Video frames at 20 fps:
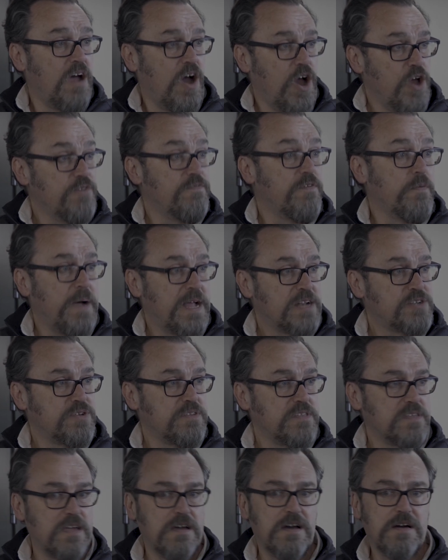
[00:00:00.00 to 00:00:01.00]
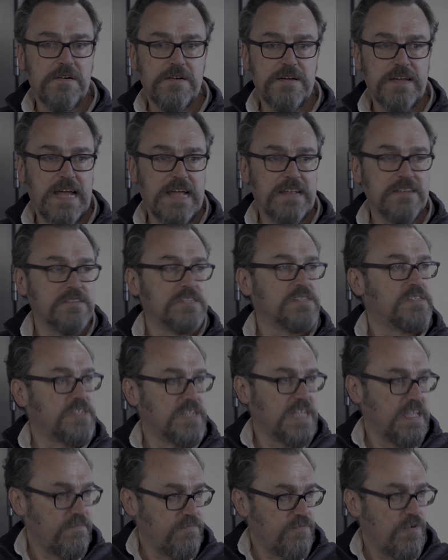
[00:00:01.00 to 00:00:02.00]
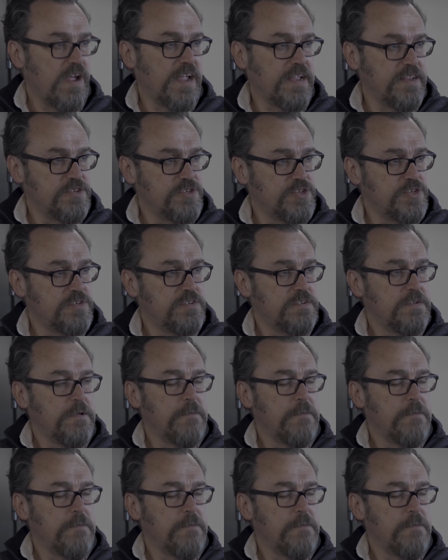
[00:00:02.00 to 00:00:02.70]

over battery the car and to give range,